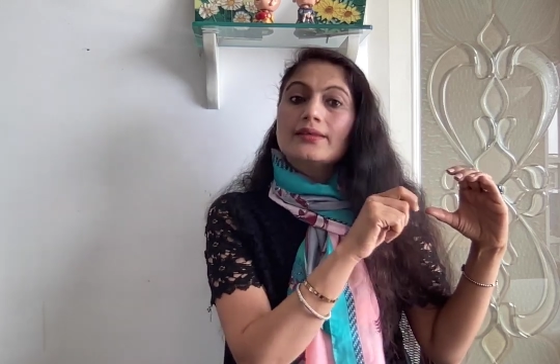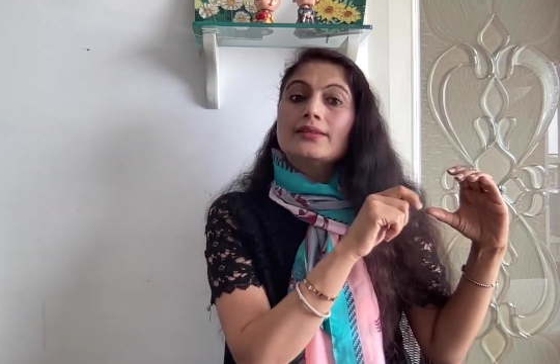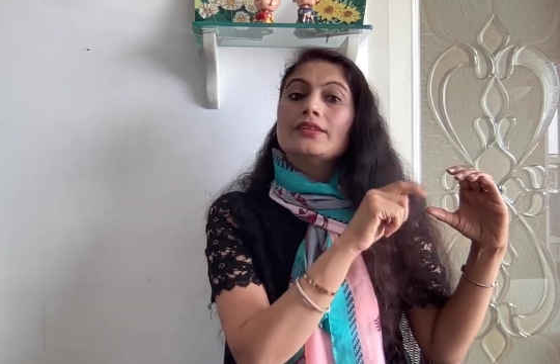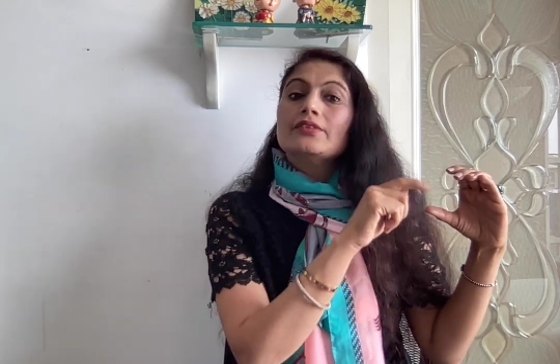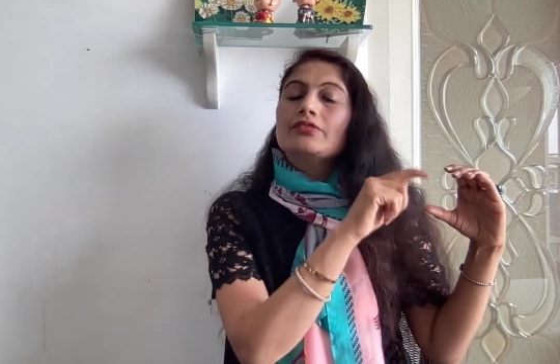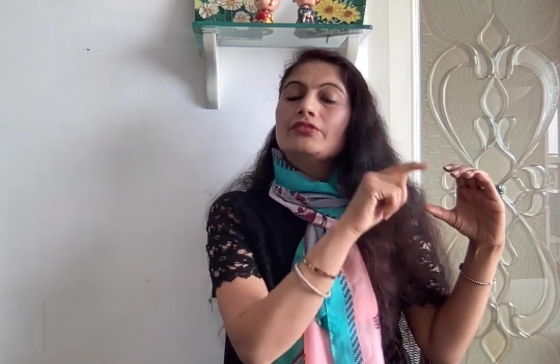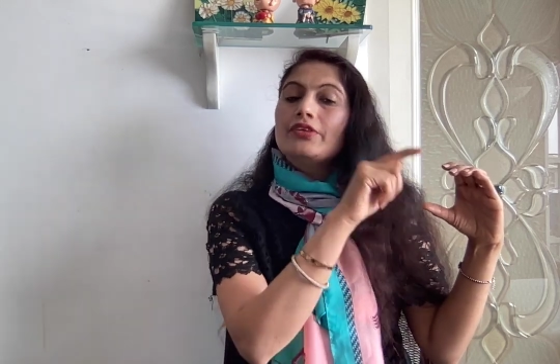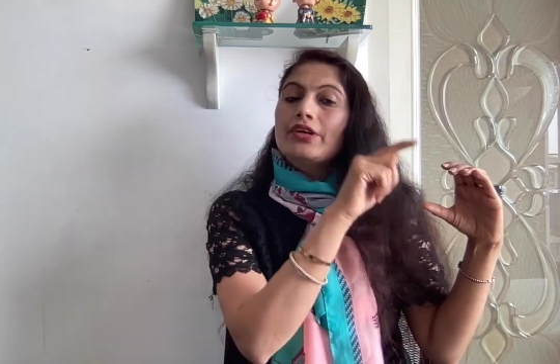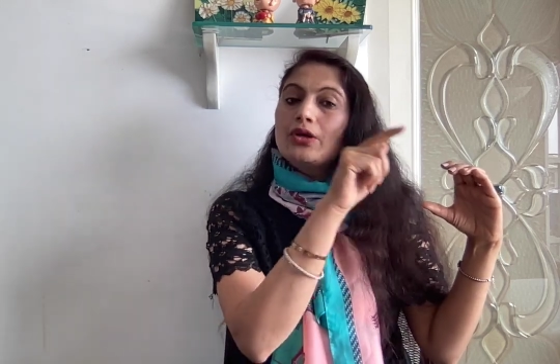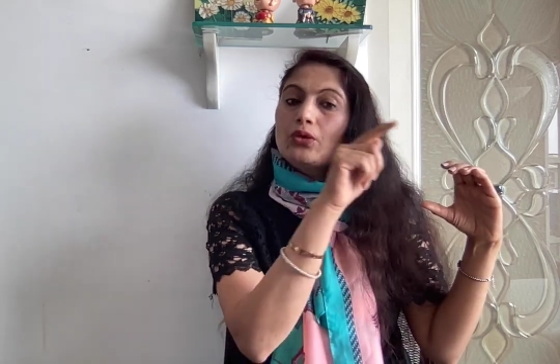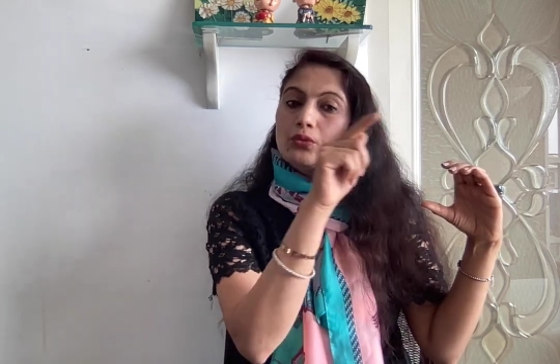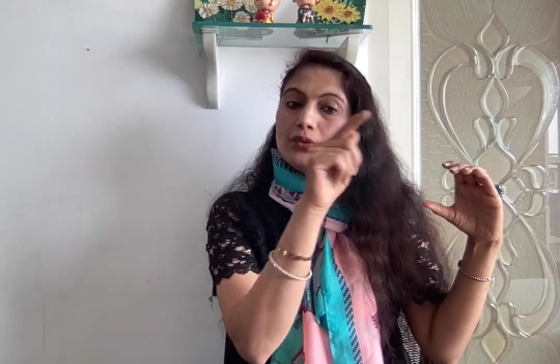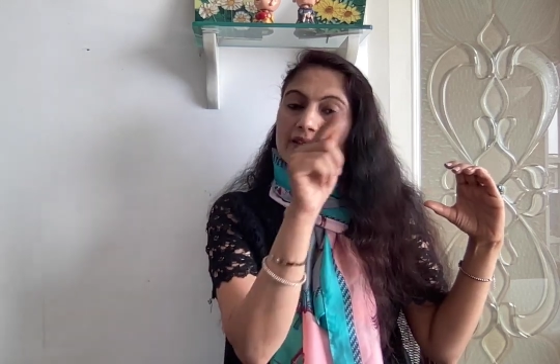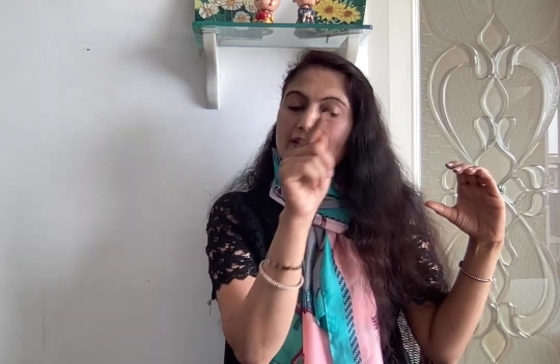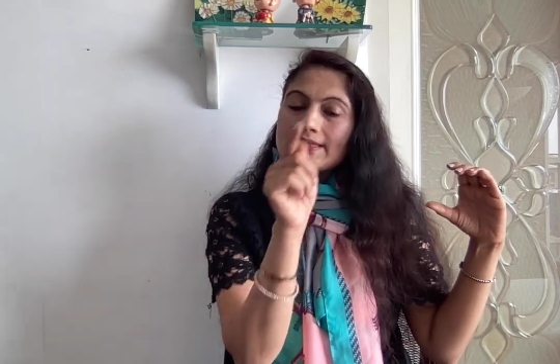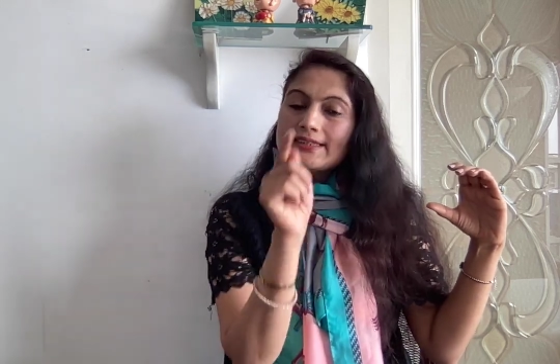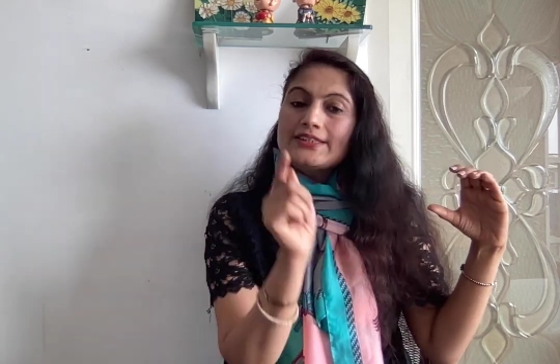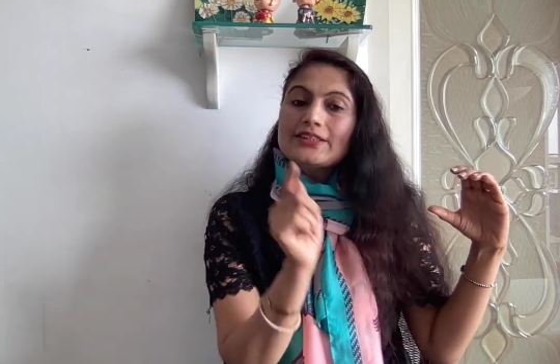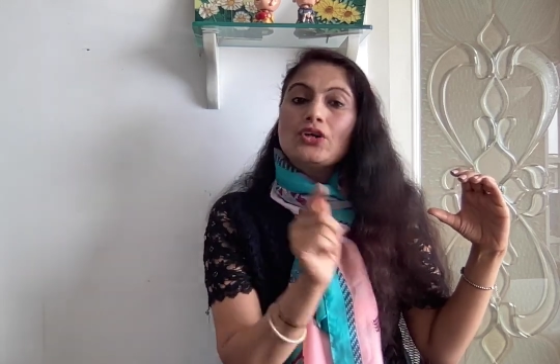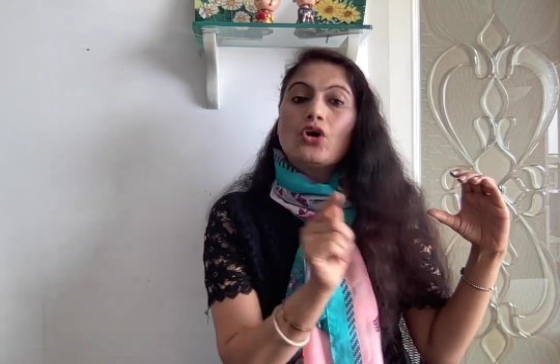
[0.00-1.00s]
the
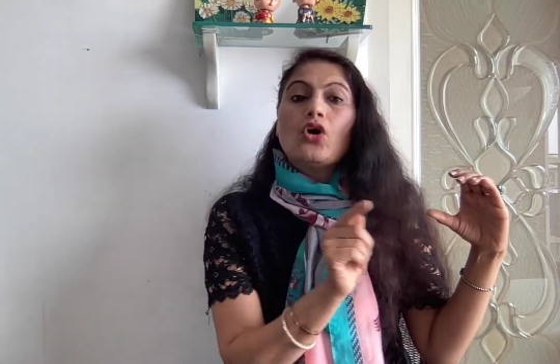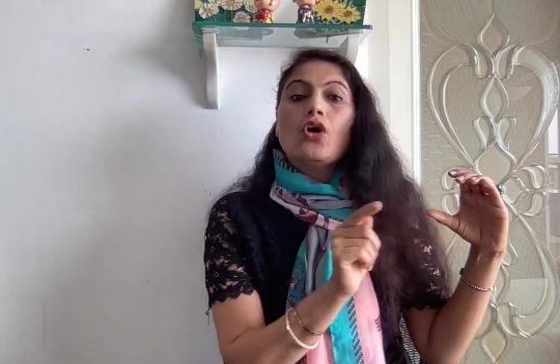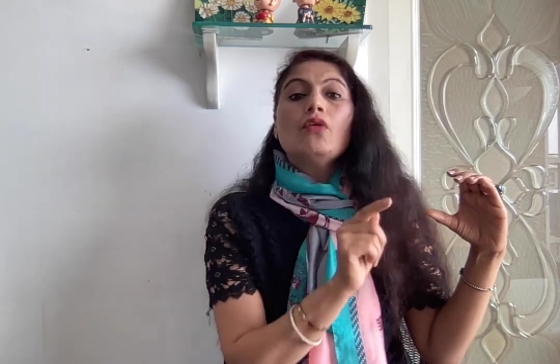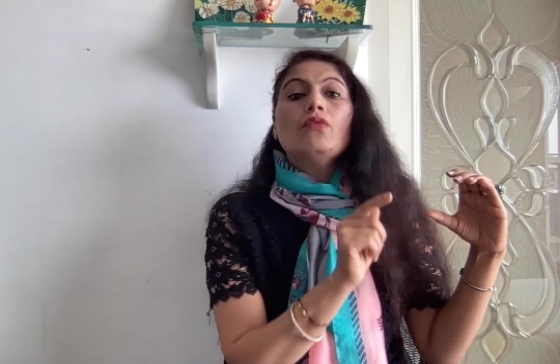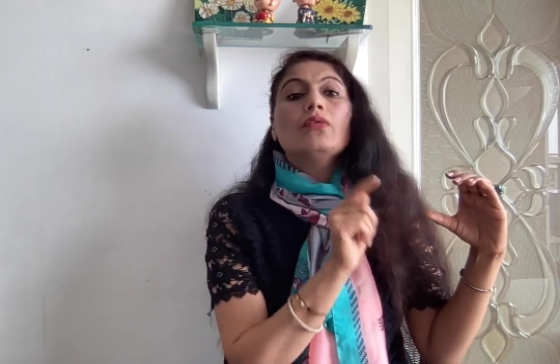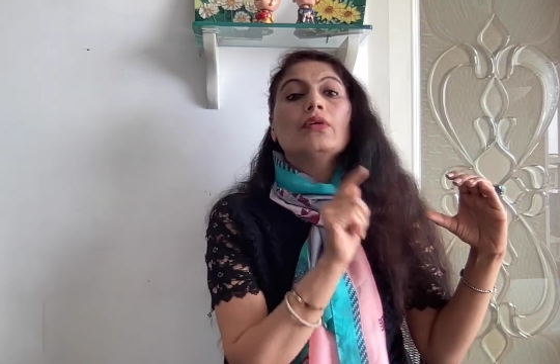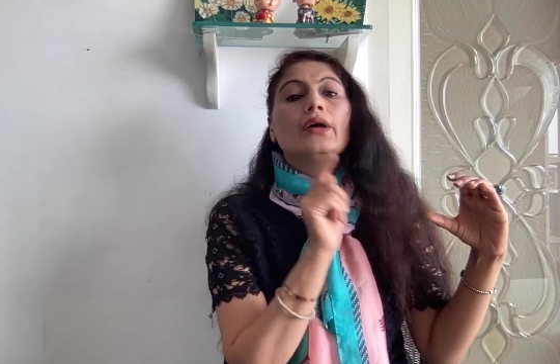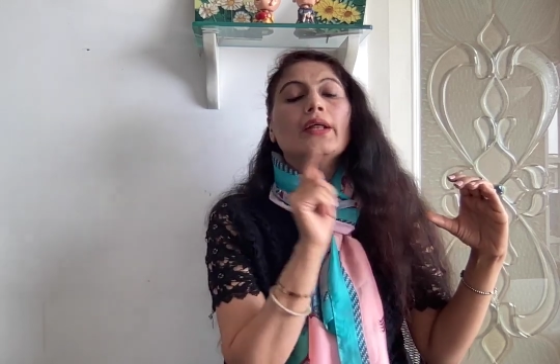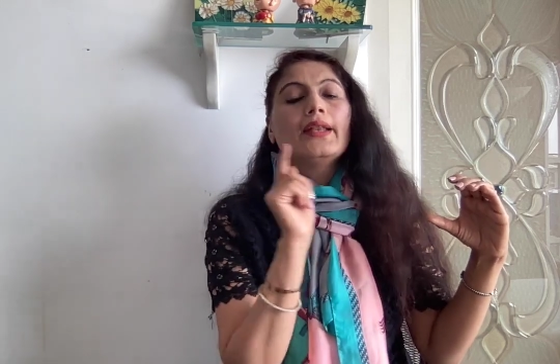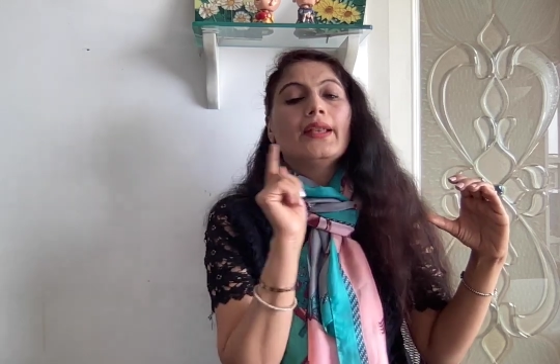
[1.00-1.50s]
frequency of